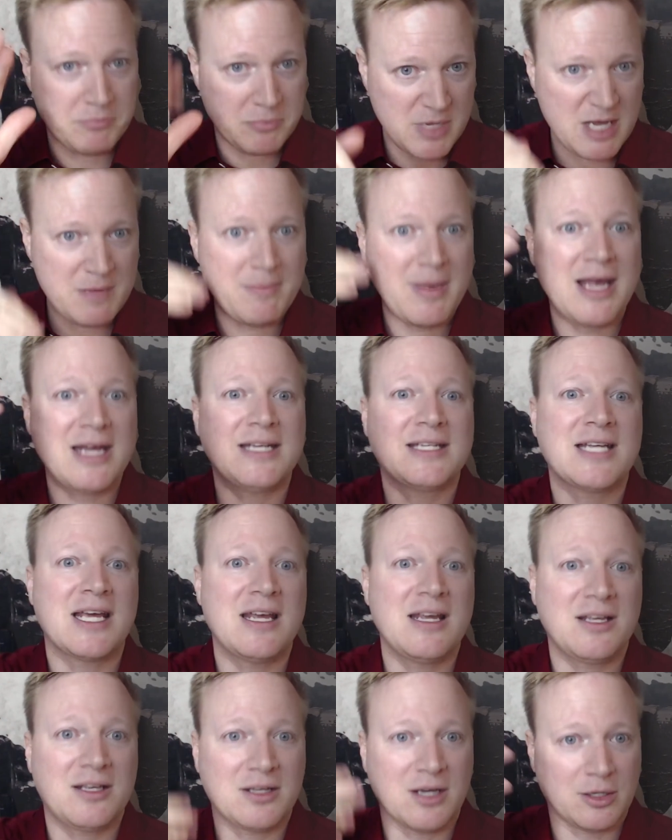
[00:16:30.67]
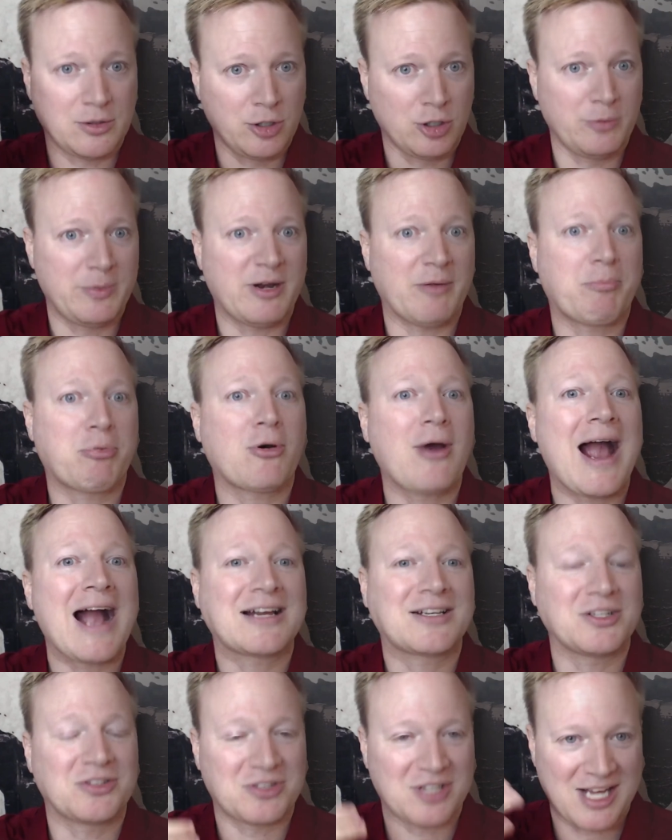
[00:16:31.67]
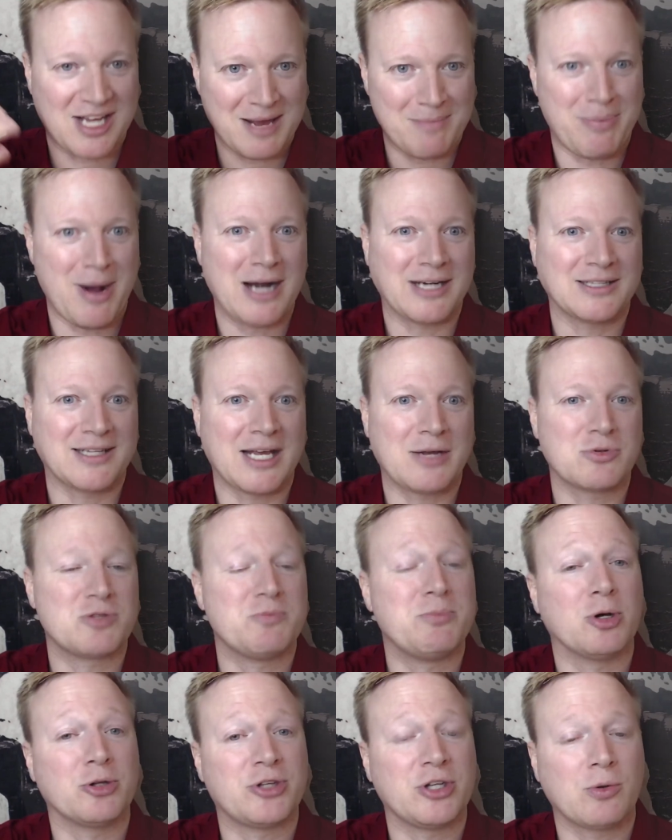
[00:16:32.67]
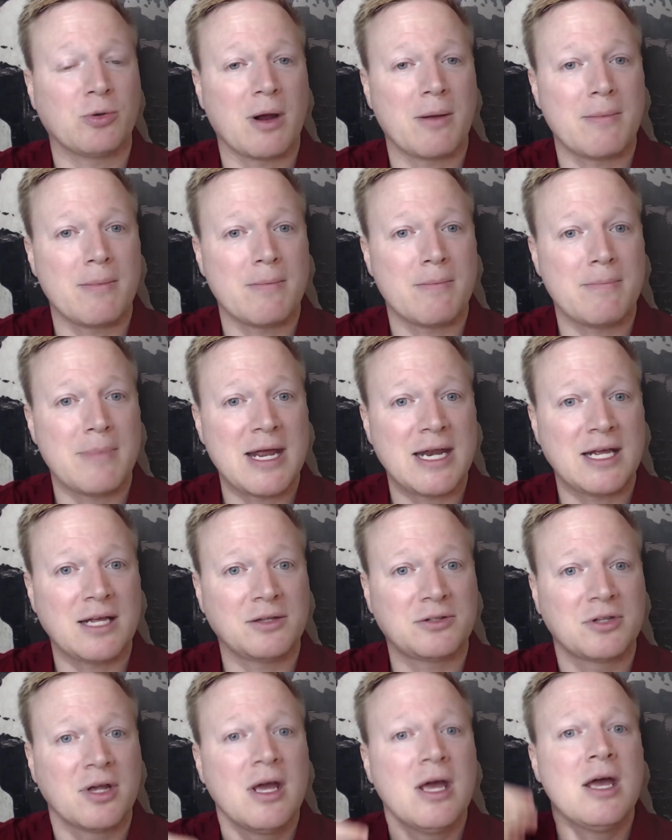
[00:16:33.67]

It may take a little bit of practice to get body language built into our meetings,